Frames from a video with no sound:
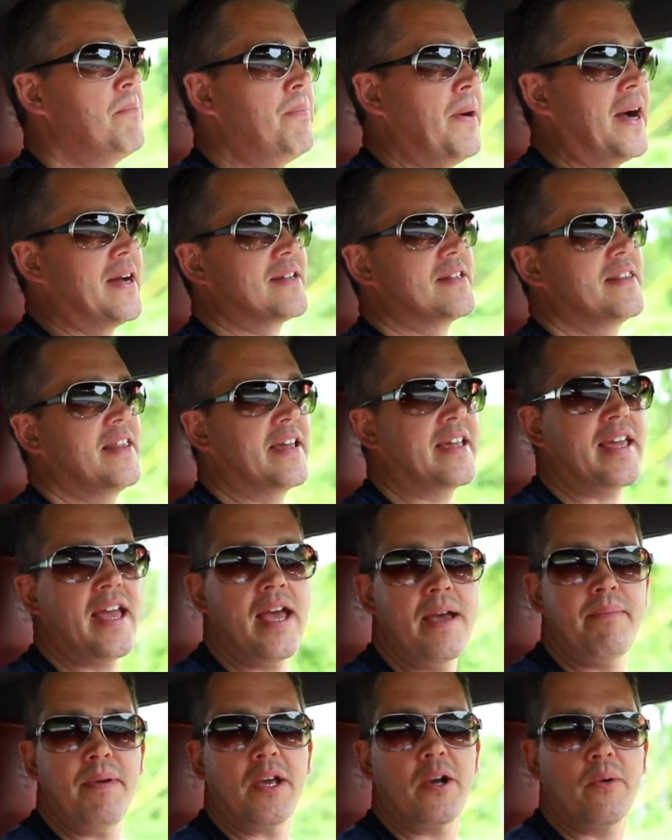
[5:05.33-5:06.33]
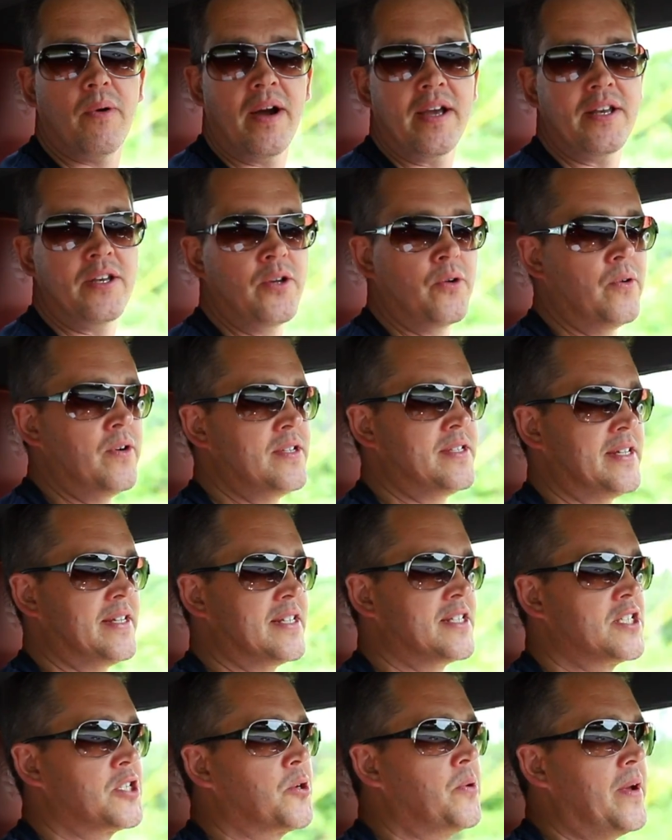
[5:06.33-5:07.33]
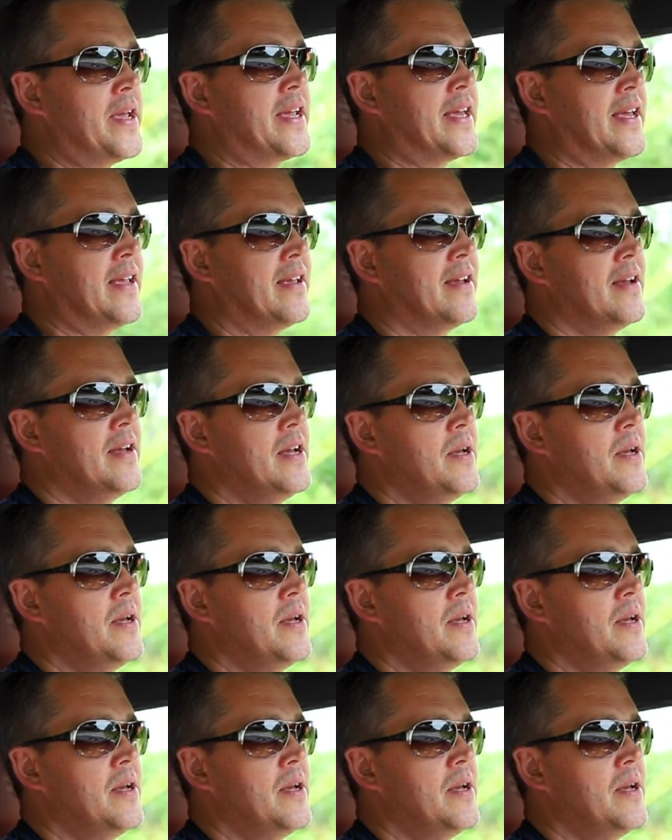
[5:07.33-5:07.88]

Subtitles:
but they can be quite noisy and squeaky,